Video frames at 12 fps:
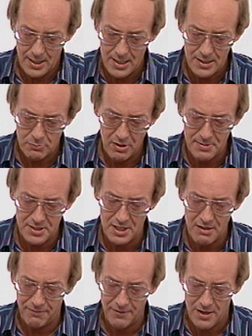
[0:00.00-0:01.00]
Yes, yeah. with me
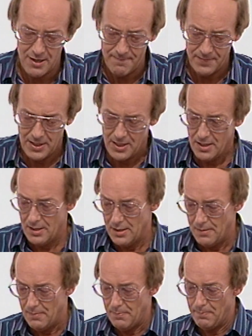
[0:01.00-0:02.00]
so far? Yeah. Yes,
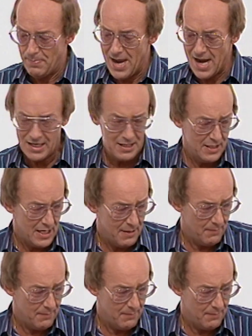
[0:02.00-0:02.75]
right. Back in the